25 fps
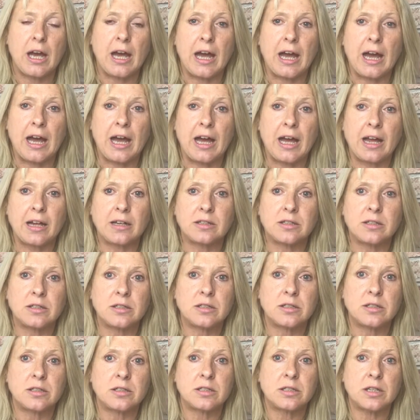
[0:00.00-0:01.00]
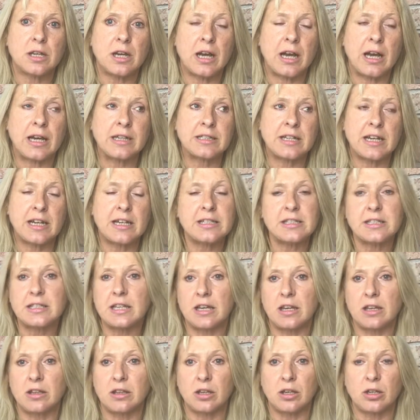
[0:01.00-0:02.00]
and I dare
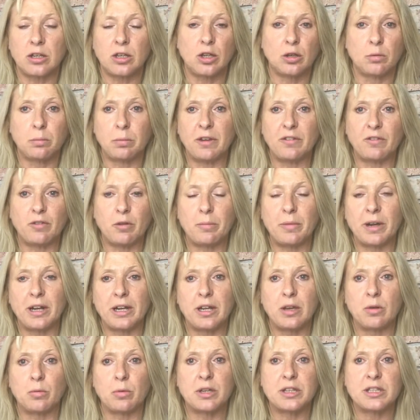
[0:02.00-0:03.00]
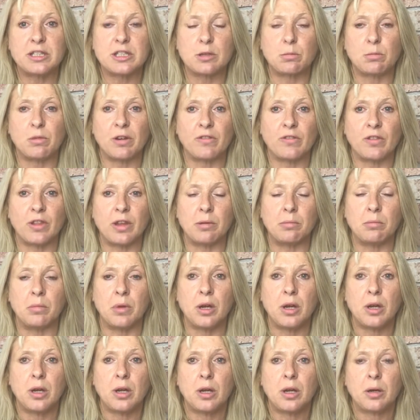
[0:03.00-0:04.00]
say that you'll be familiar with some of them,
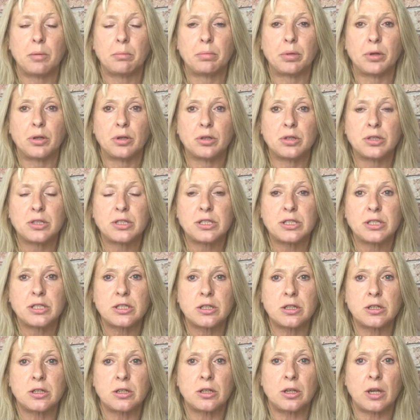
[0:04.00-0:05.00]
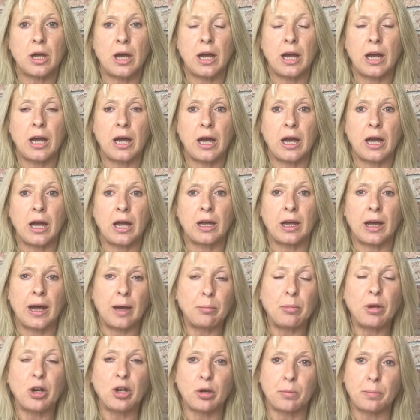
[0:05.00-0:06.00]
but
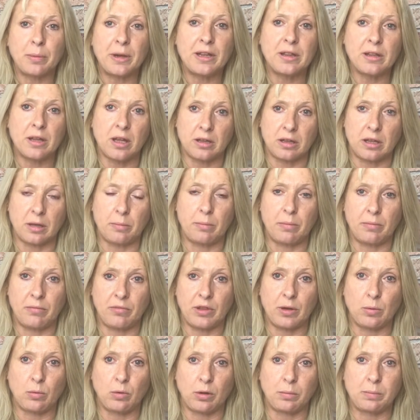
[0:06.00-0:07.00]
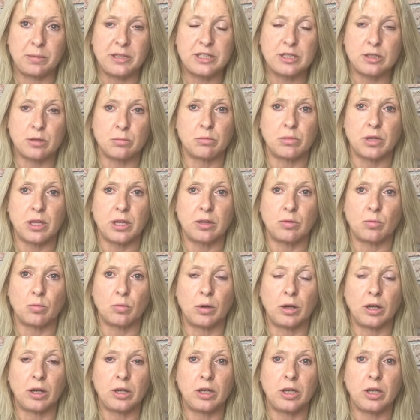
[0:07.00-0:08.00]
I'm hoping that there will be some that
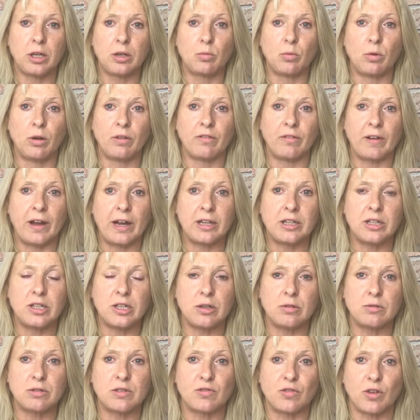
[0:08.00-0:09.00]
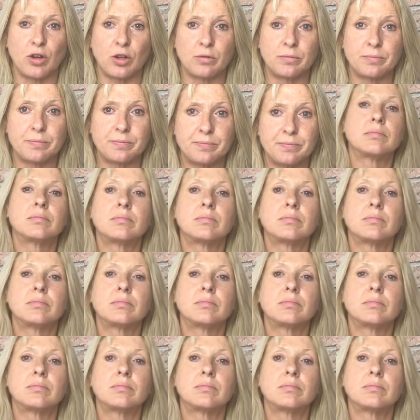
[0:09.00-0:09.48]
you will find useful.